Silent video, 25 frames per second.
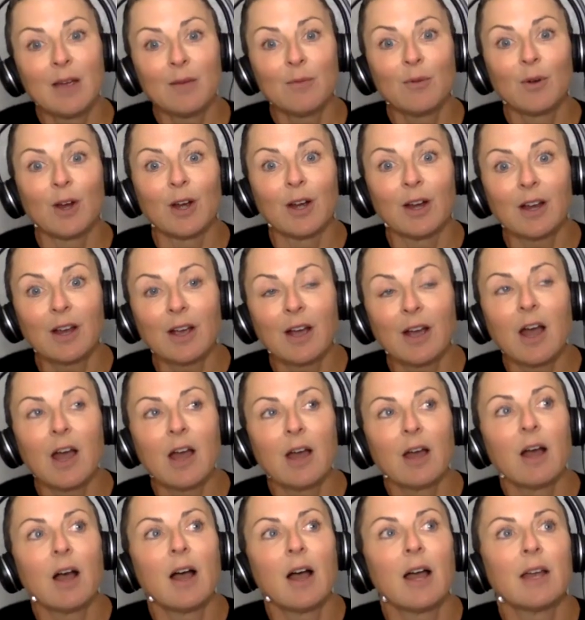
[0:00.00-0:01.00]
work,
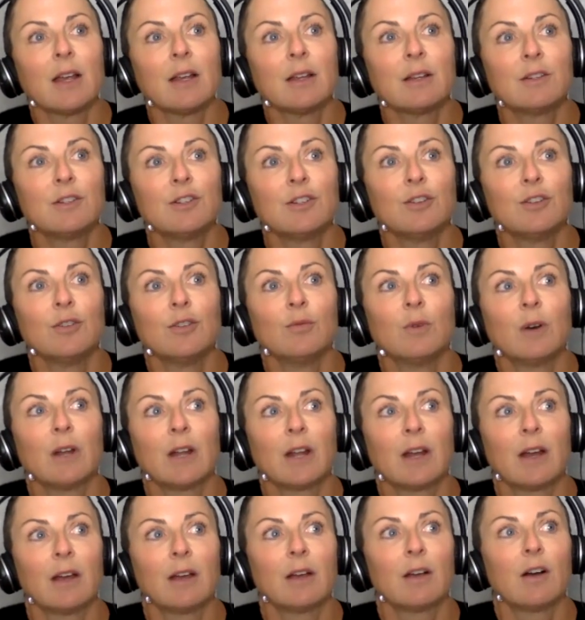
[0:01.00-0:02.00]
I do what
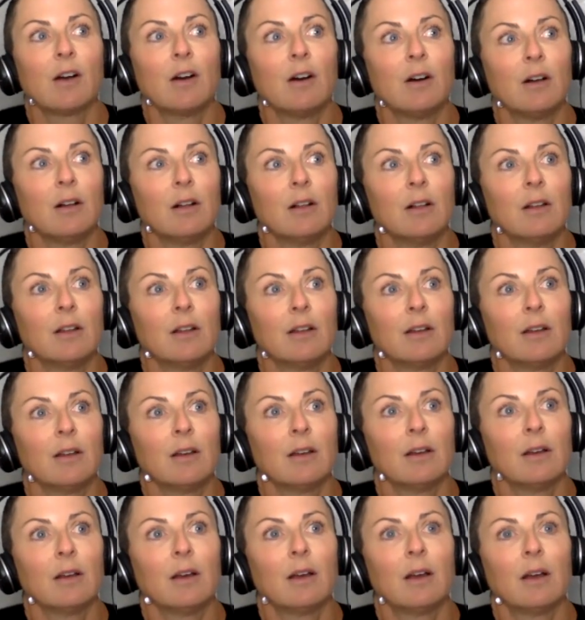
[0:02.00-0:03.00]
I call
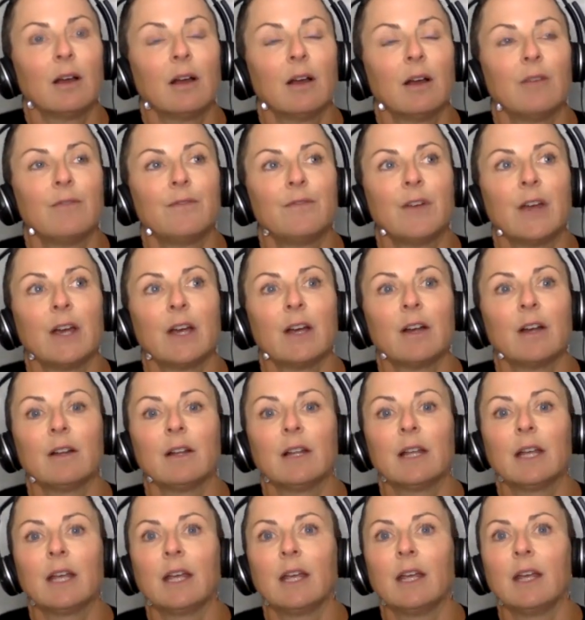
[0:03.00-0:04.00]
a
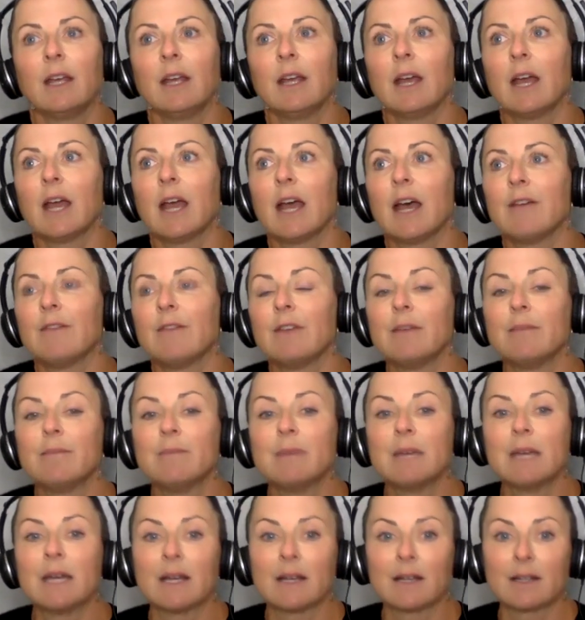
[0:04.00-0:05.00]
fairly heavy
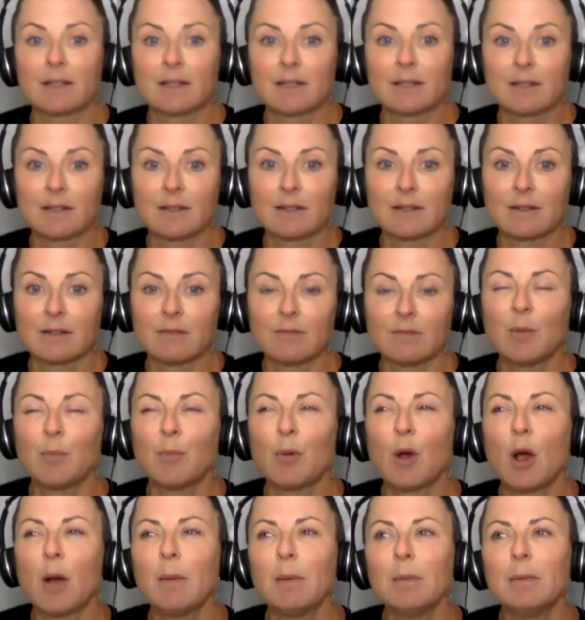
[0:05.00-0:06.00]
mix. Well,
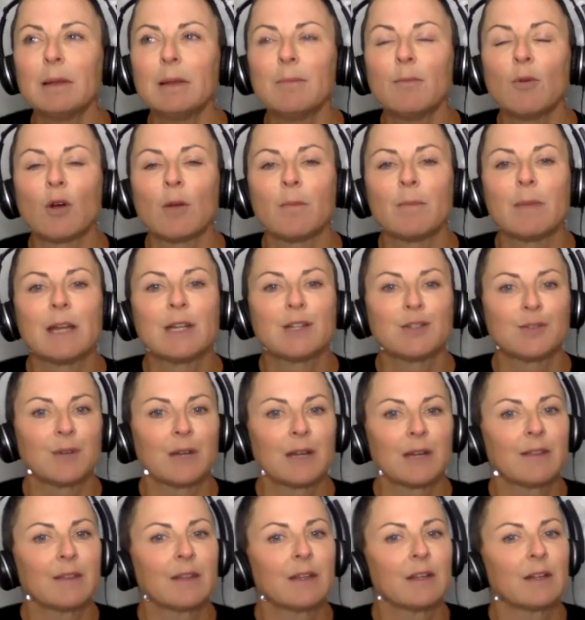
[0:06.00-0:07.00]
probably more
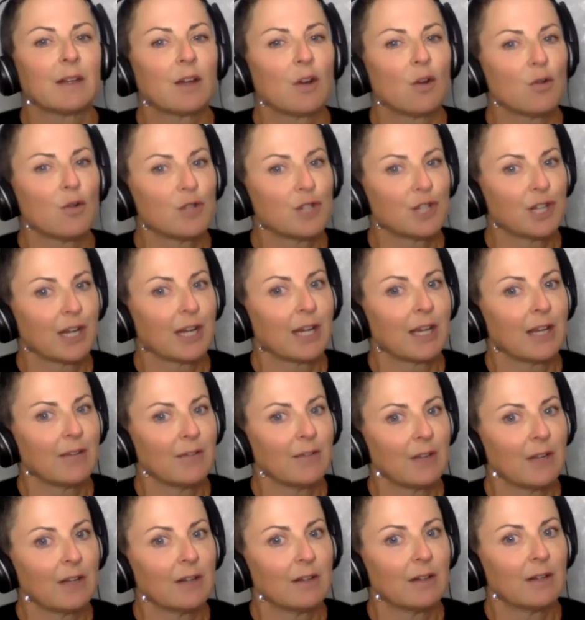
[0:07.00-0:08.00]
mentoring than coaching
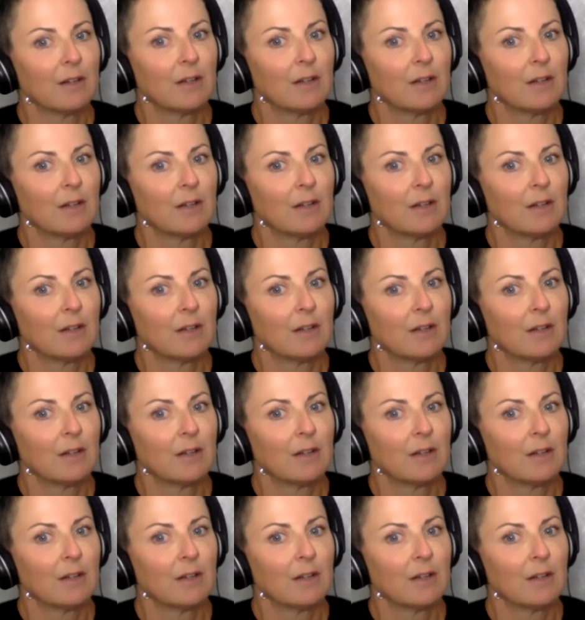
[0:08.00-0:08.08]
even.